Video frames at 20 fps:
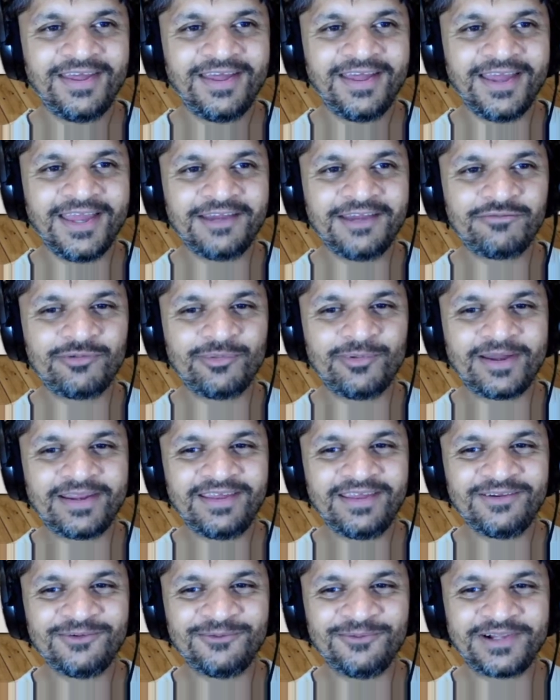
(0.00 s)
Hey
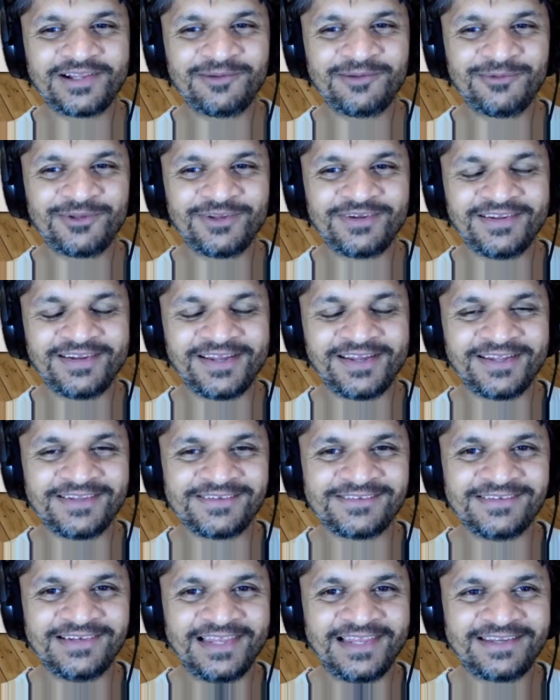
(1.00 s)
everybody, welcome to
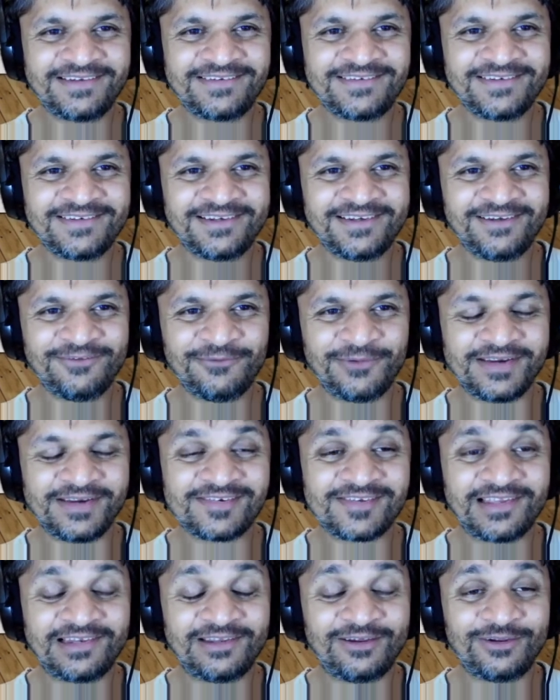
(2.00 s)
today's lecture. We're
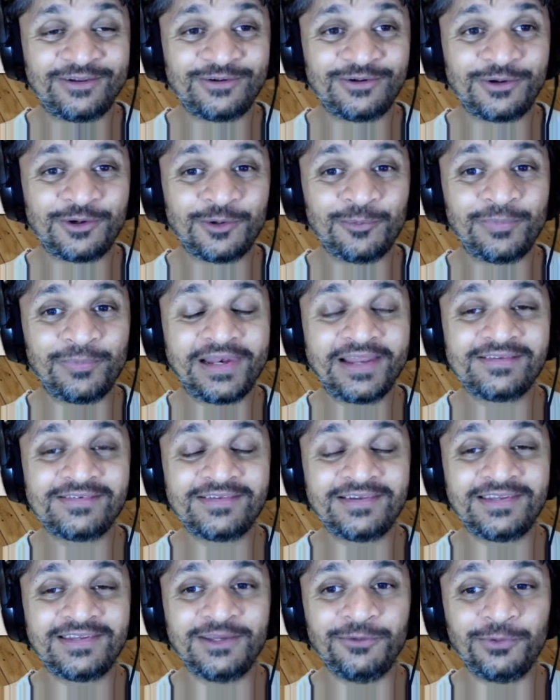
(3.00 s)
still on
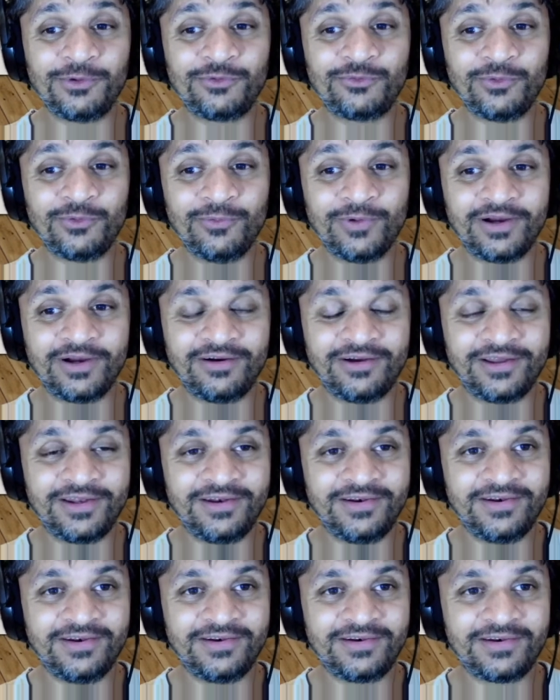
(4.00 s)
complexity, which we were
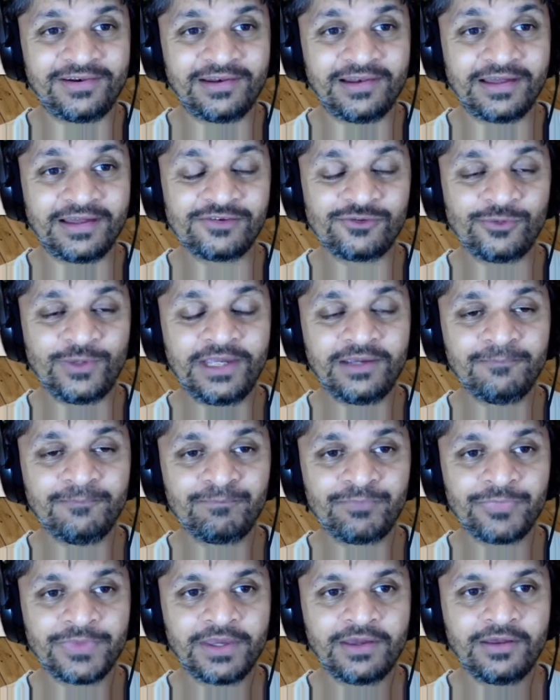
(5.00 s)
on last week.
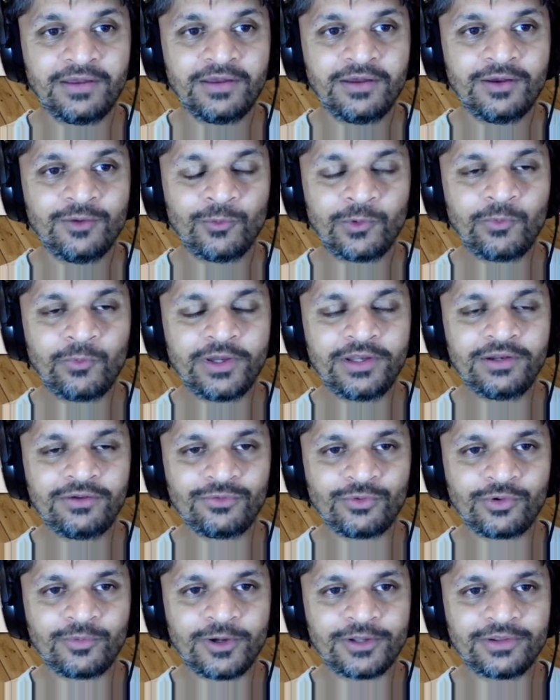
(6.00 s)
What we're going to
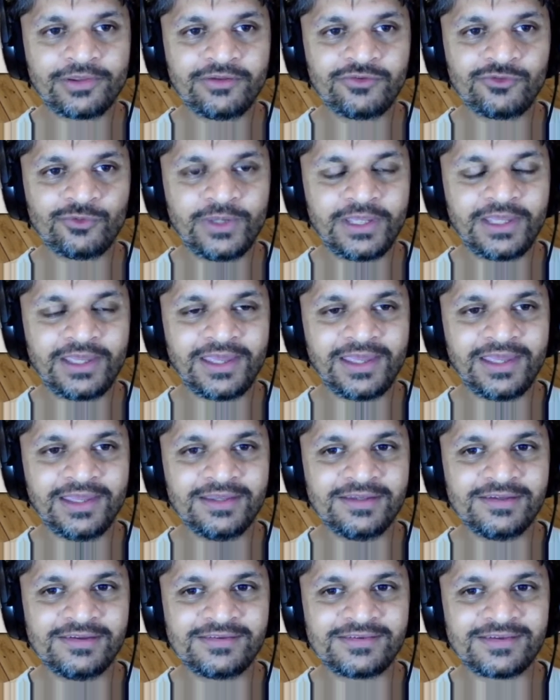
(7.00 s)
talk about this week
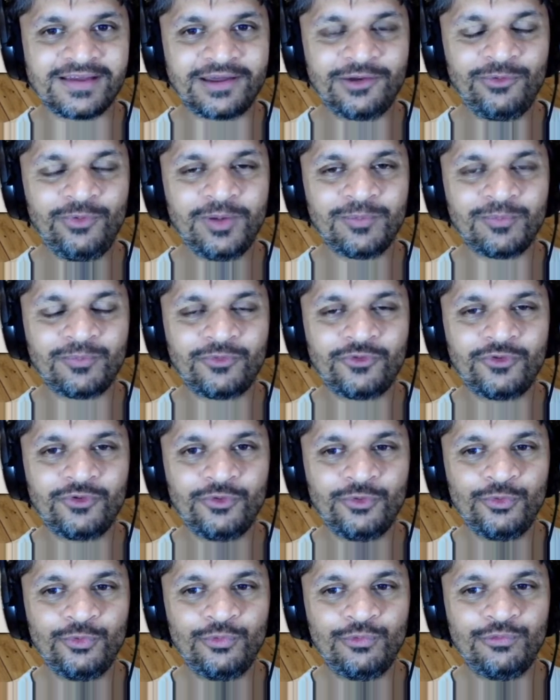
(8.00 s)
is how do we
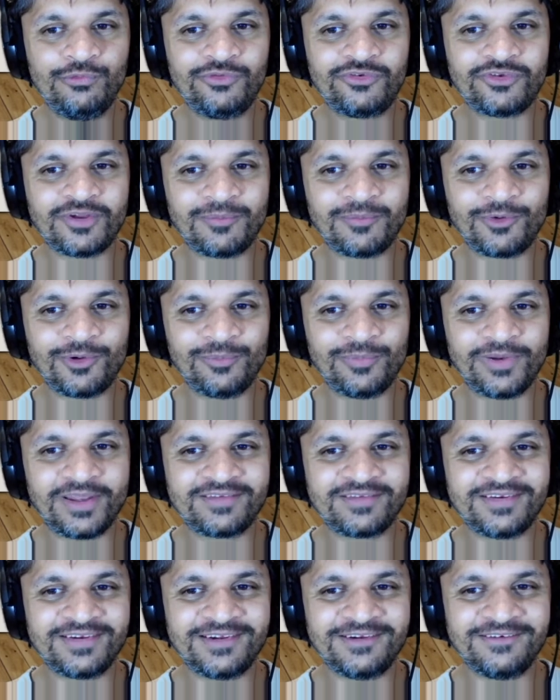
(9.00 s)
prove some
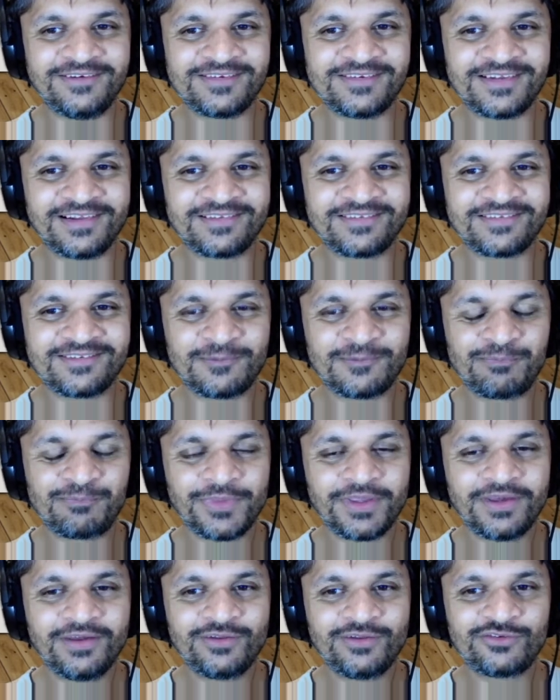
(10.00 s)
complexity results.
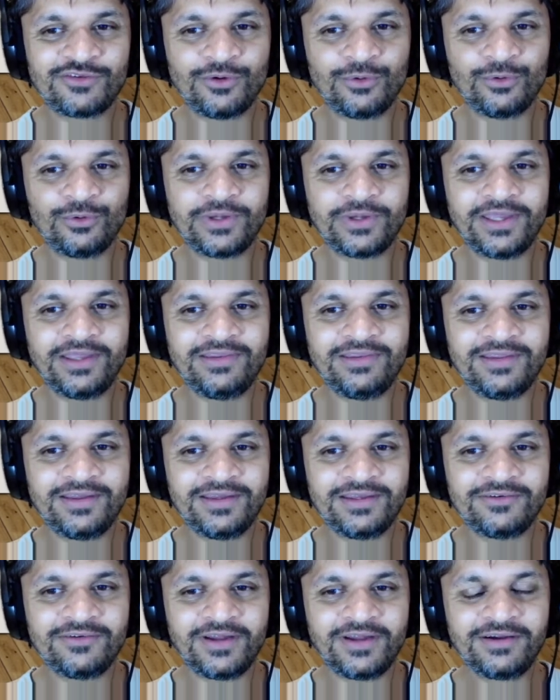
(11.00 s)
So in the
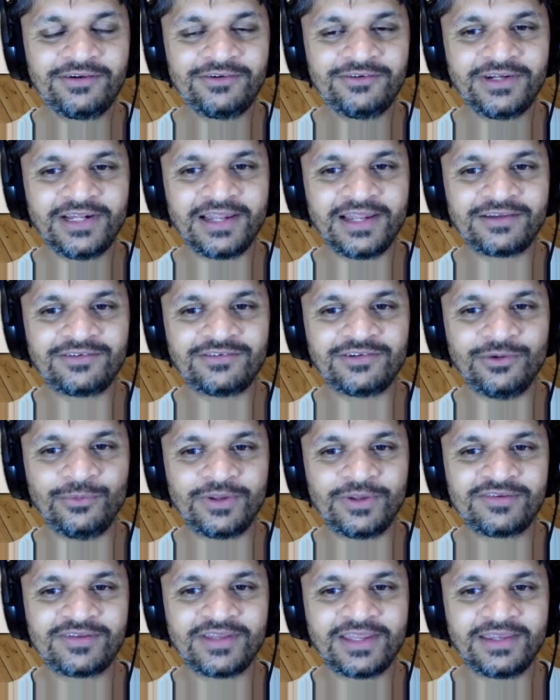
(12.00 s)
introductory lecture, we
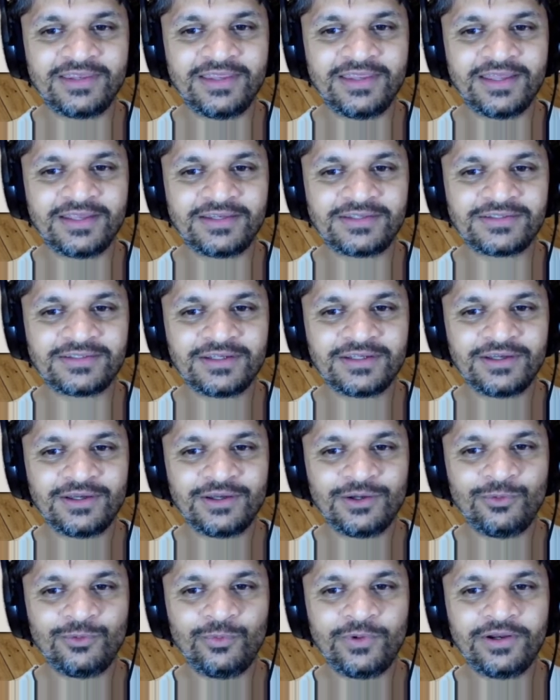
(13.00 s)
said that
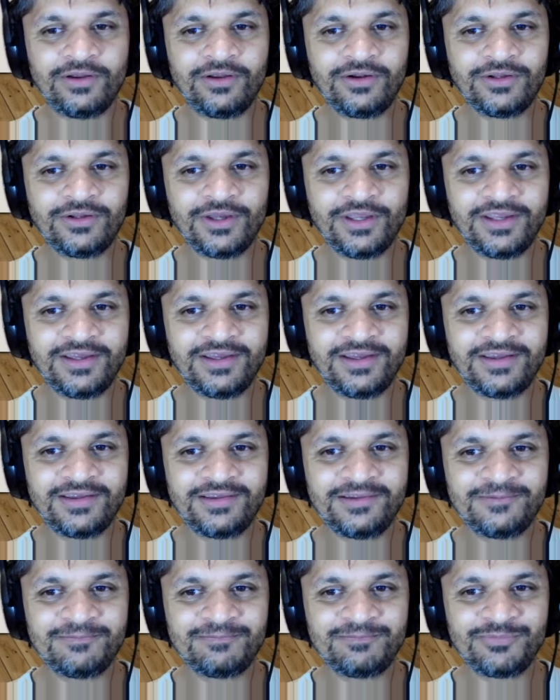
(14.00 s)
we're not going
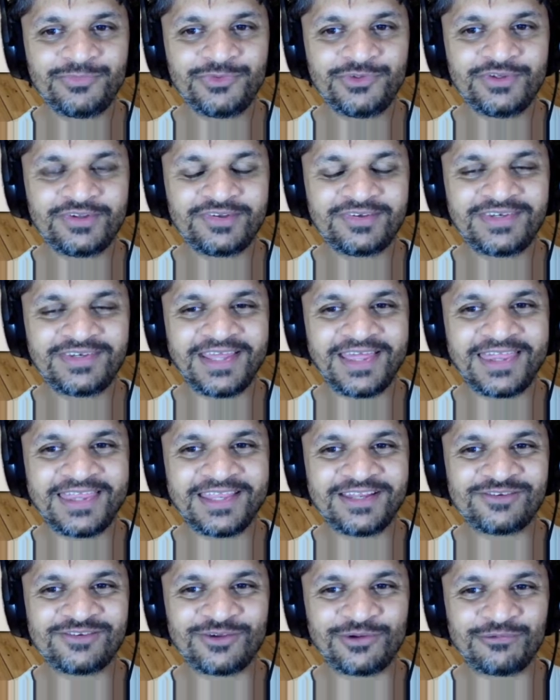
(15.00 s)
to just take
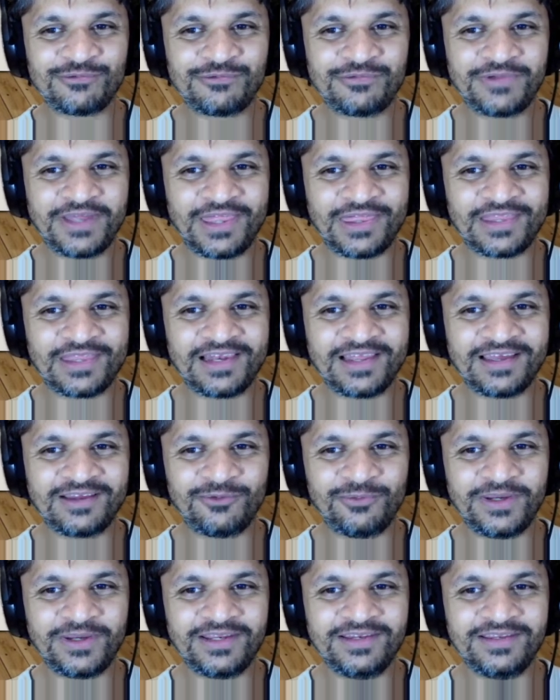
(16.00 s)
things on faith like
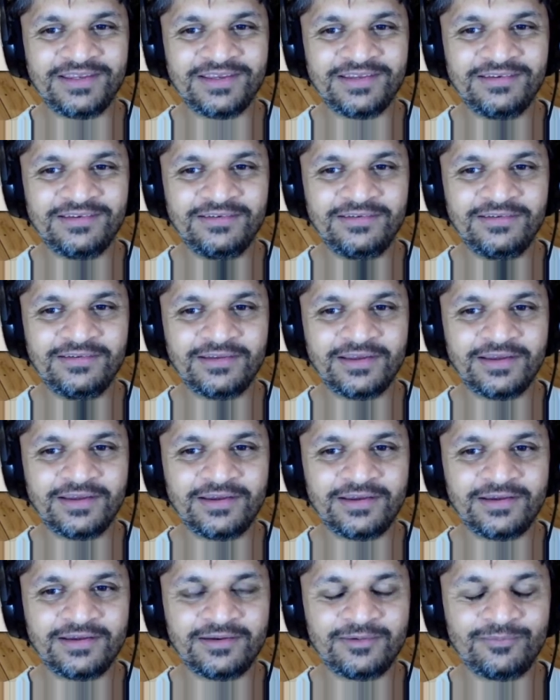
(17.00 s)
we did
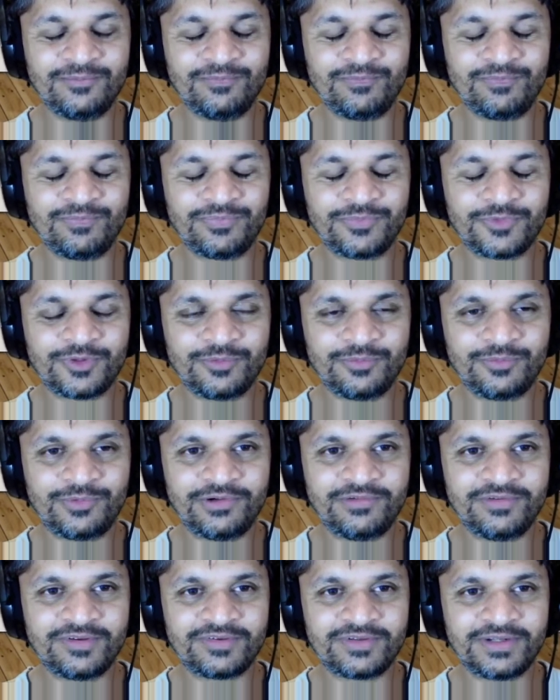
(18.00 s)

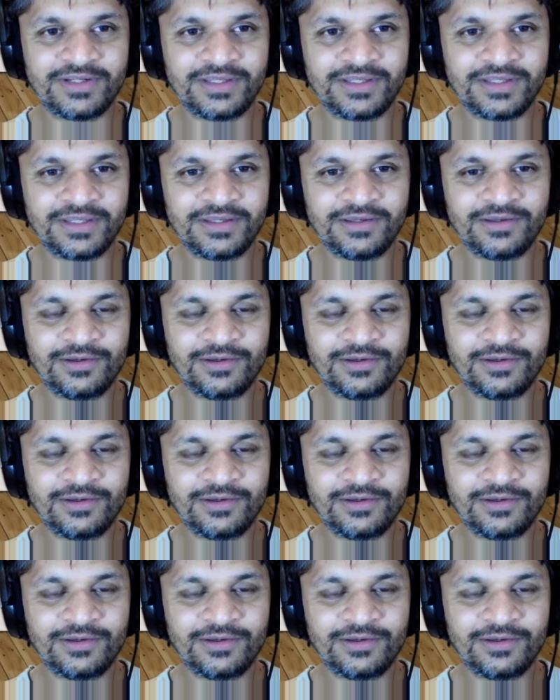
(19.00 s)
previously.